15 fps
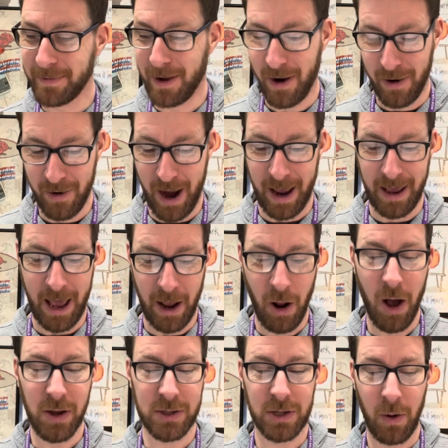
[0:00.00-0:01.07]
All right. And
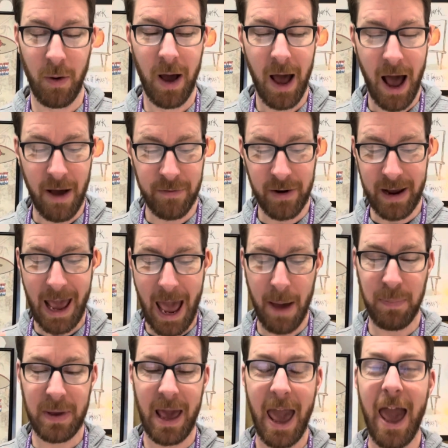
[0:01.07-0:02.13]
also, a very
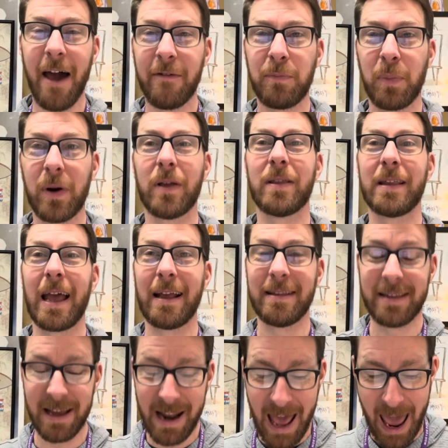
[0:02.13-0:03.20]
happy half birthday
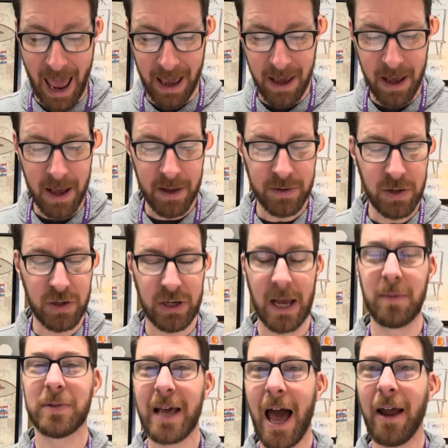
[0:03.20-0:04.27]
today to
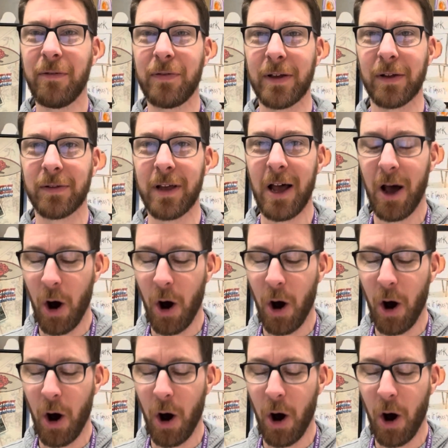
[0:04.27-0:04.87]
James Hatfield.